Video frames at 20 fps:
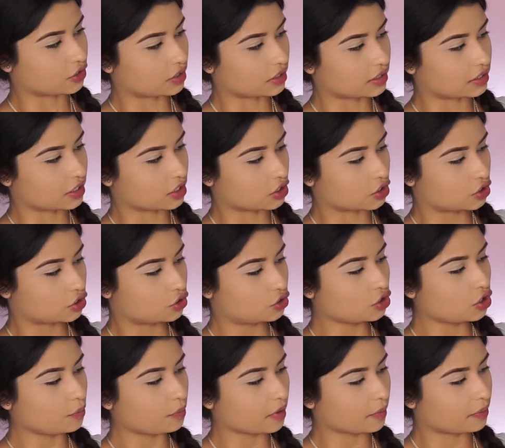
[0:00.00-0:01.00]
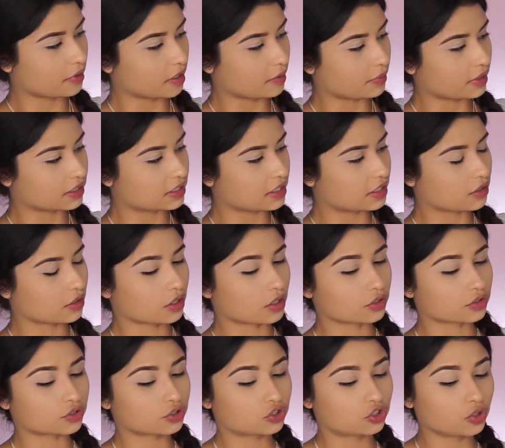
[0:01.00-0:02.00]
you can see, super pigmented. They're
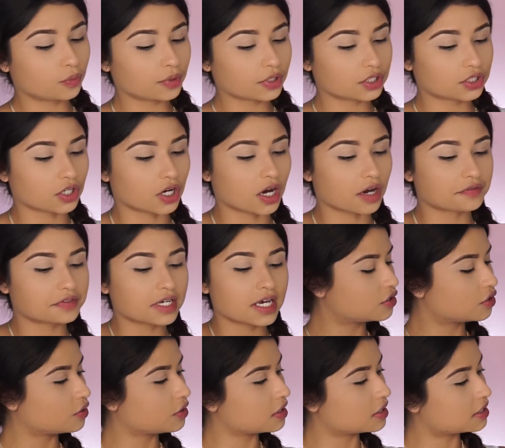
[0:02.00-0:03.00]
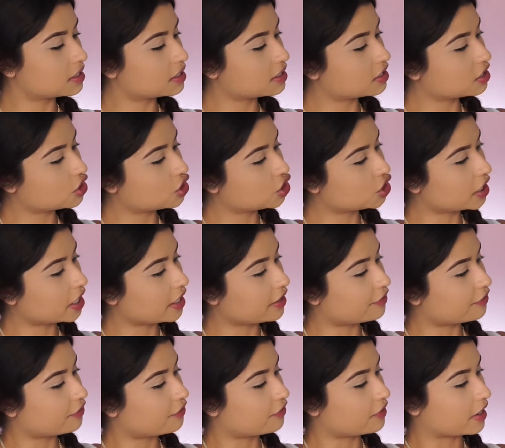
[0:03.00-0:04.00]
all super soft. So this is the
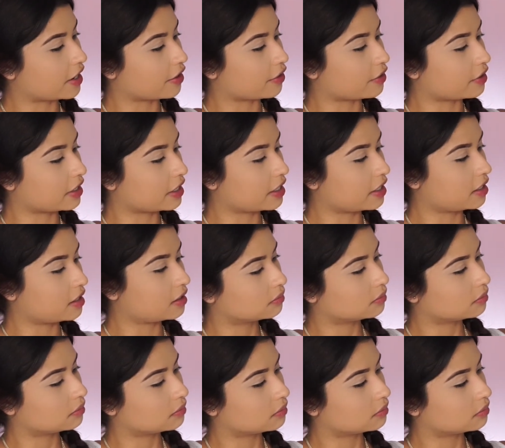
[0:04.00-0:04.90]
shade Fairy.